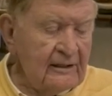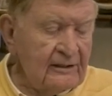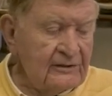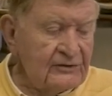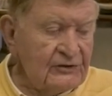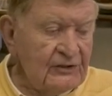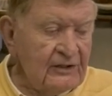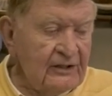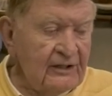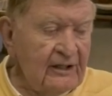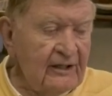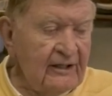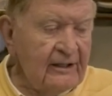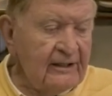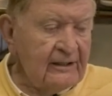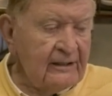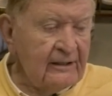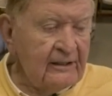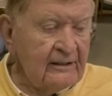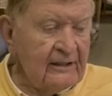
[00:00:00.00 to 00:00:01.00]

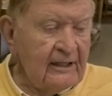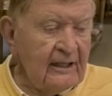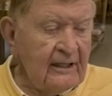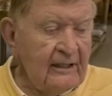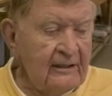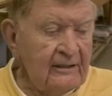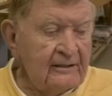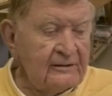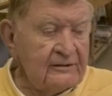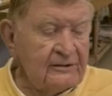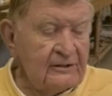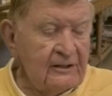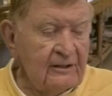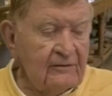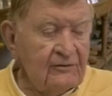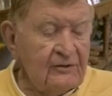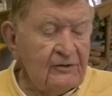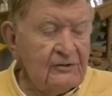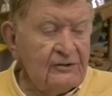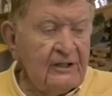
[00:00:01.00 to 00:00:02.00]
Centenary College
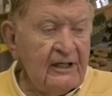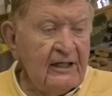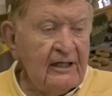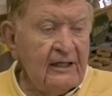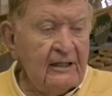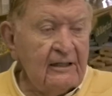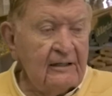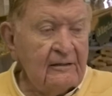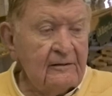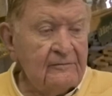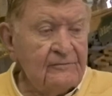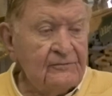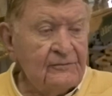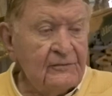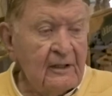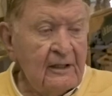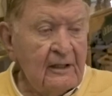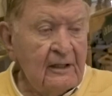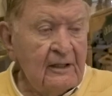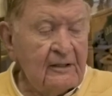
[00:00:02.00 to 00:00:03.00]
of Louisiana
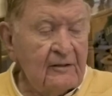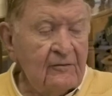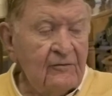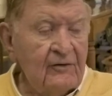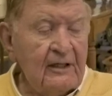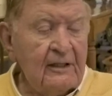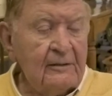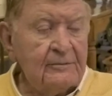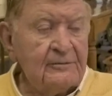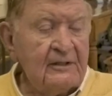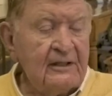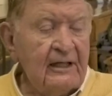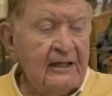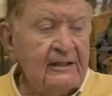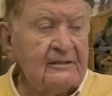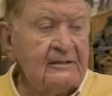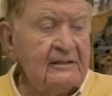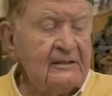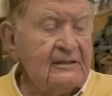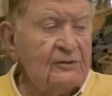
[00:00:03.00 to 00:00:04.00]
developed in
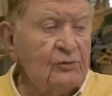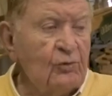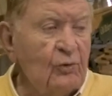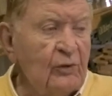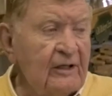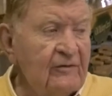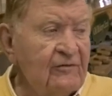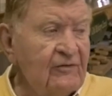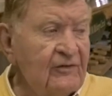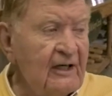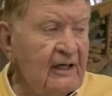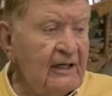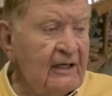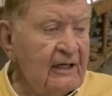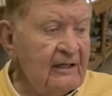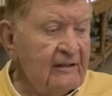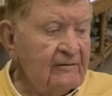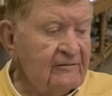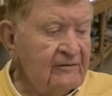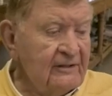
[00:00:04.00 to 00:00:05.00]

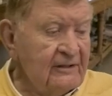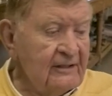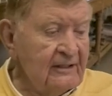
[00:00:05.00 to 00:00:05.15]
1825